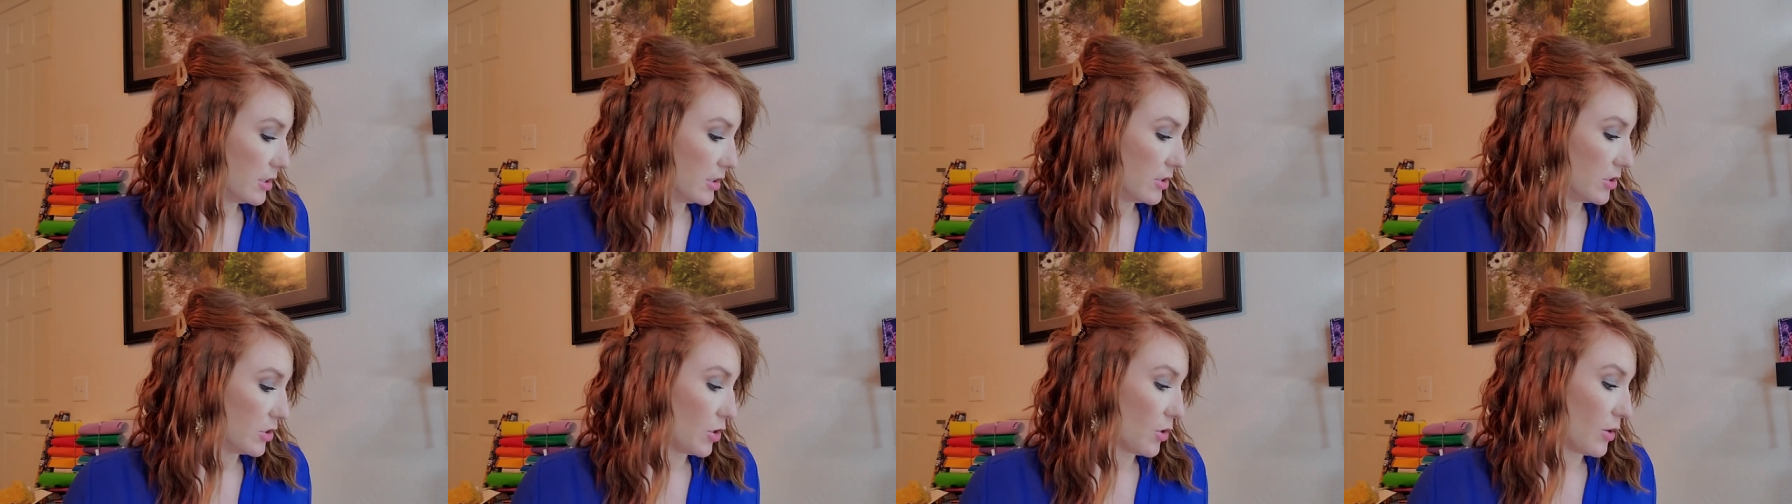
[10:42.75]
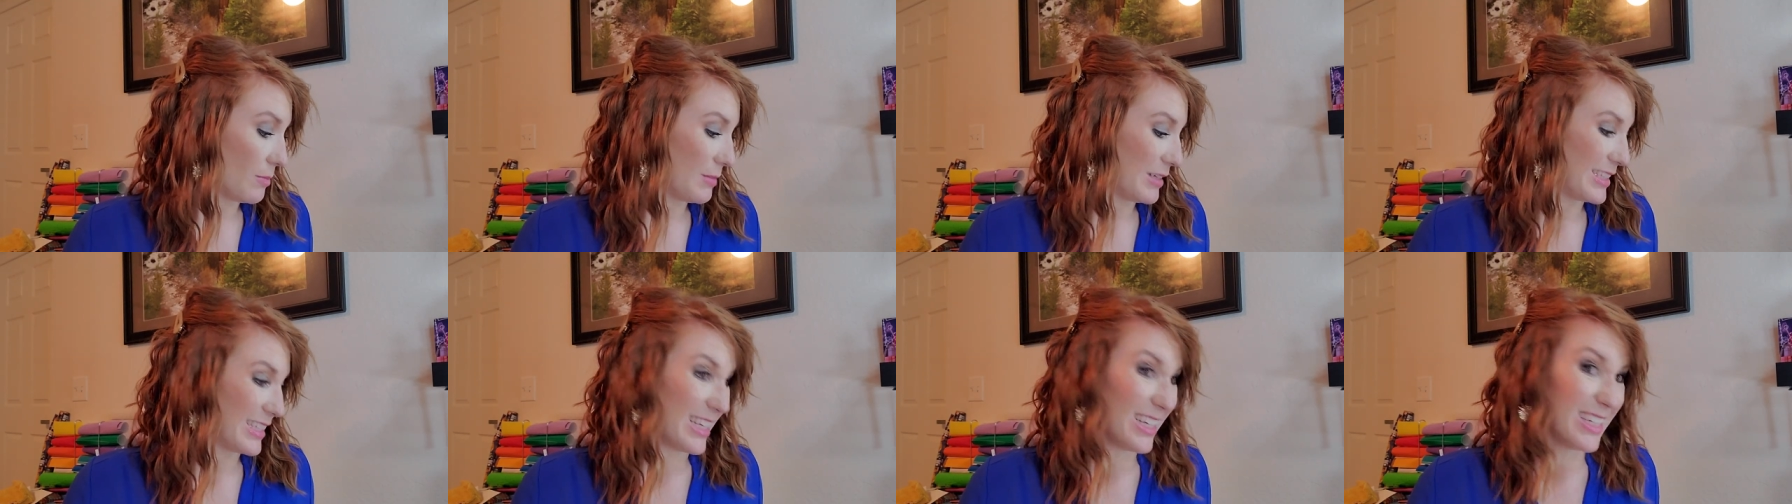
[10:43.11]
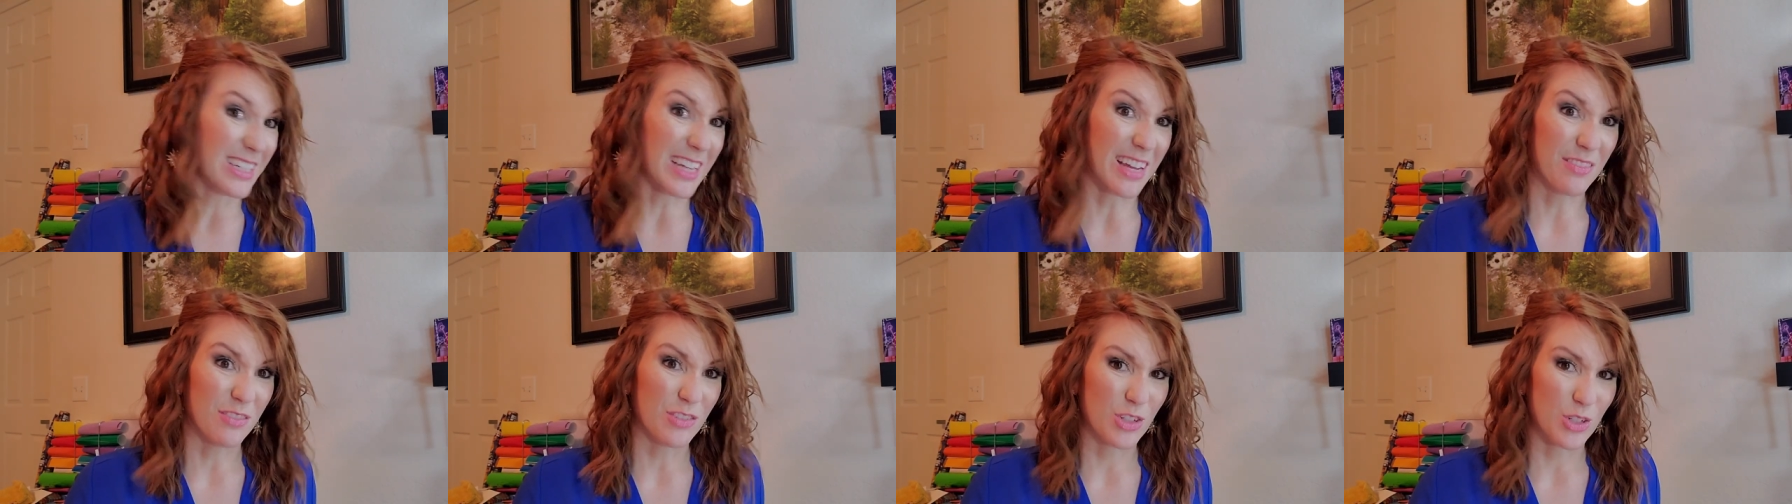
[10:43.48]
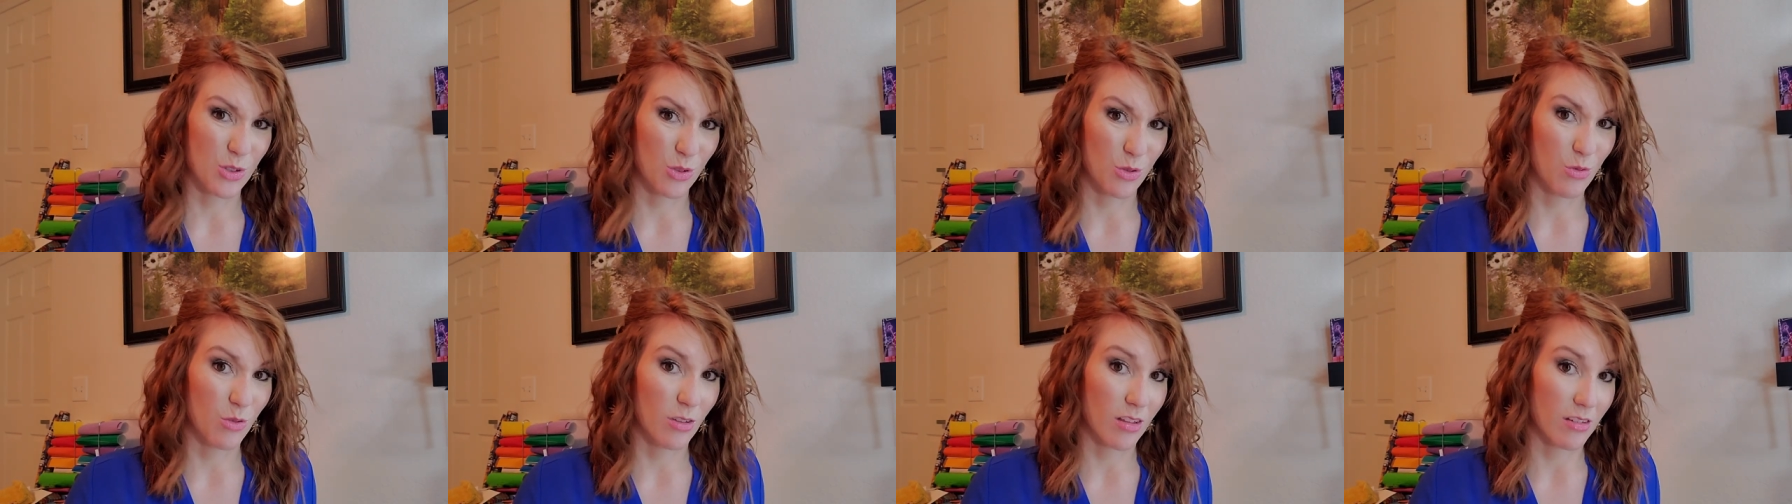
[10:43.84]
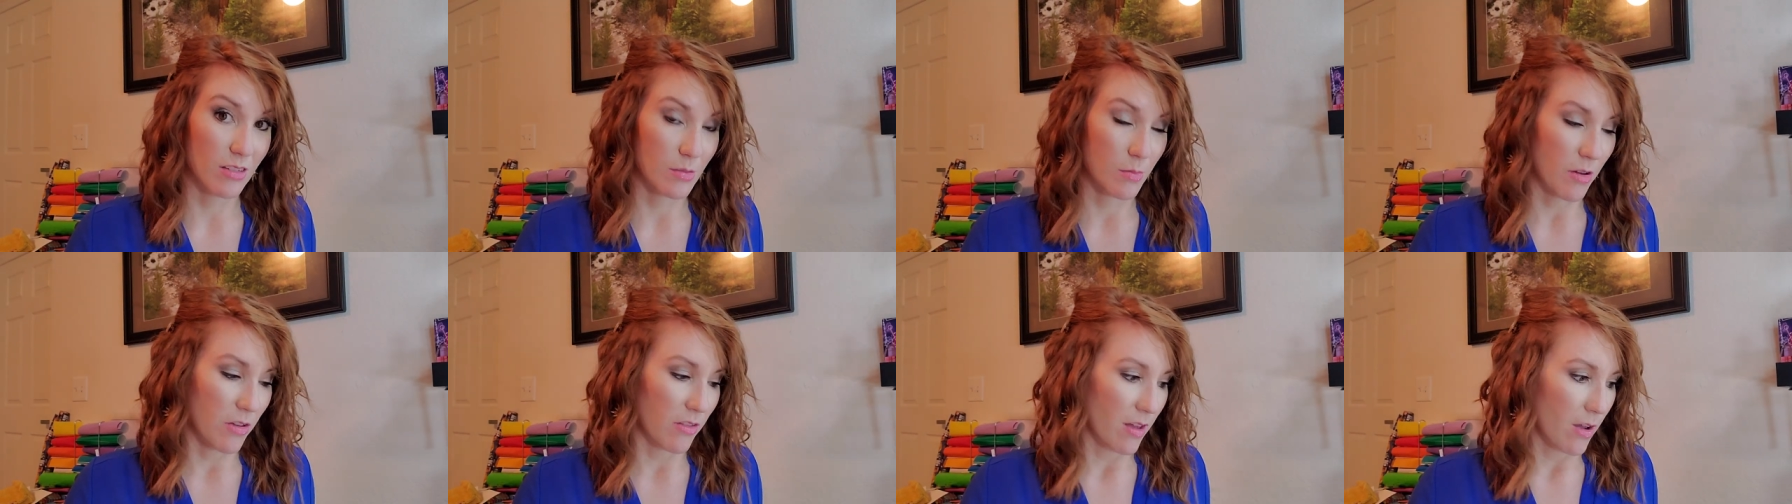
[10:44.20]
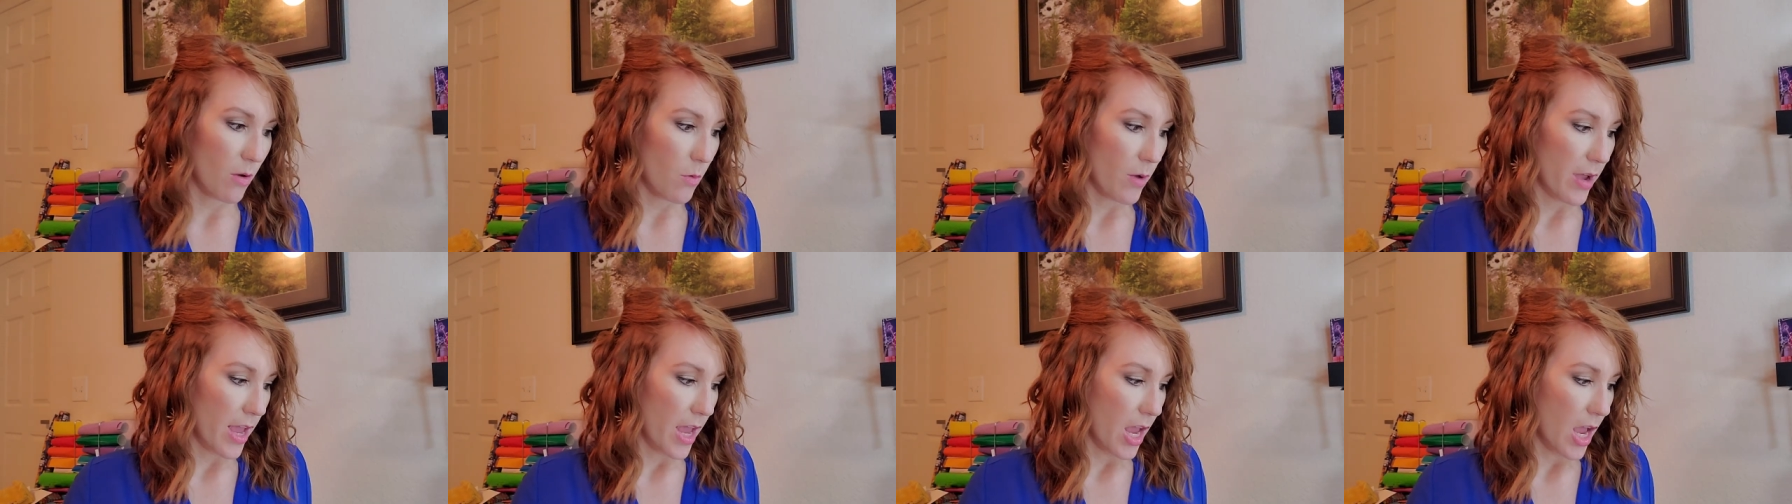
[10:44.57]
So I'm excited to have two that smell
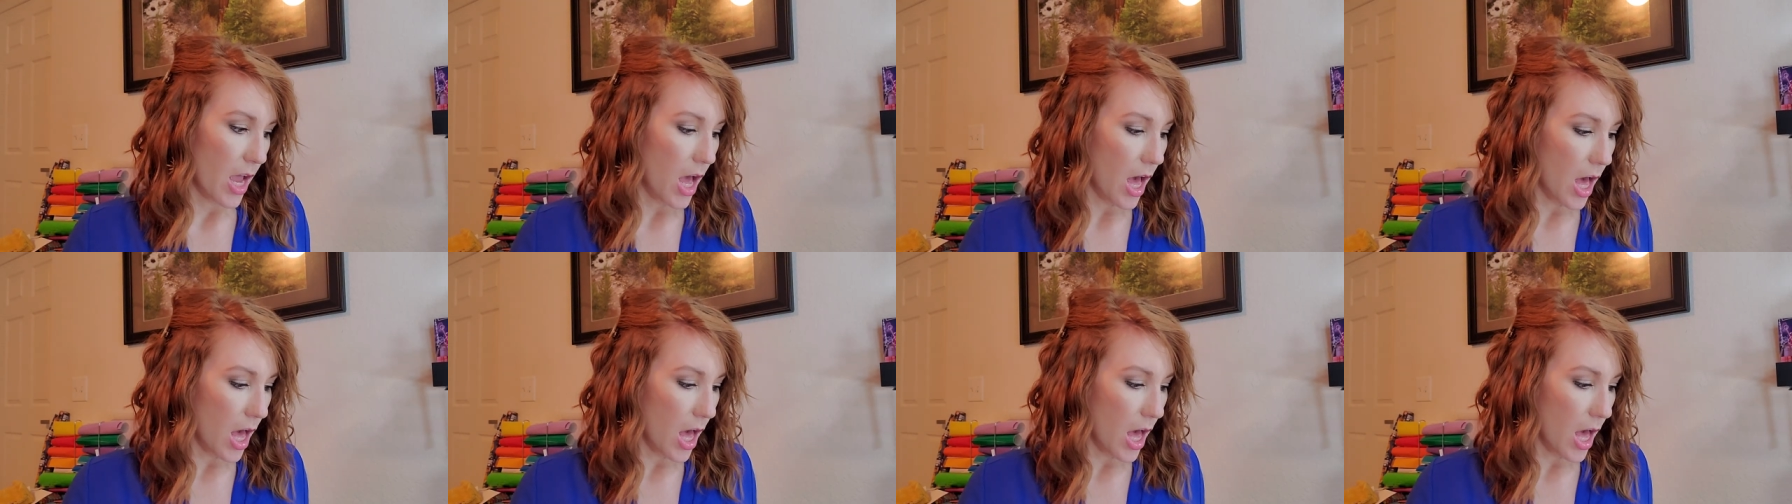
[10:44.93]
that way.